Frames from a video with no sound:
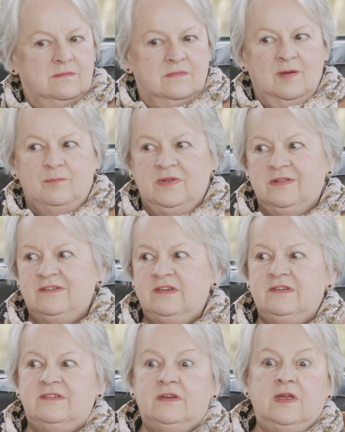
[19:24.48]

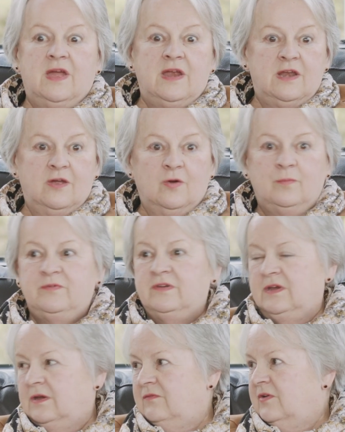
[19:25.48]
ability to gain help, to
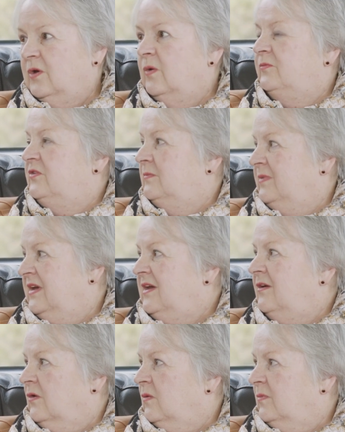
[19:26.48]
give help, to be
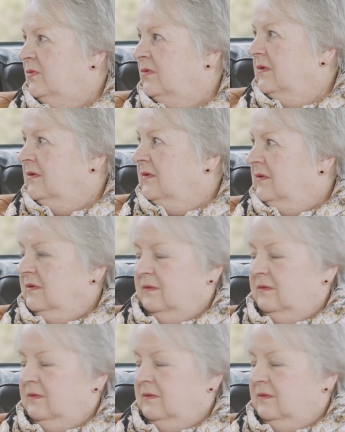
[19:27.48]
help, to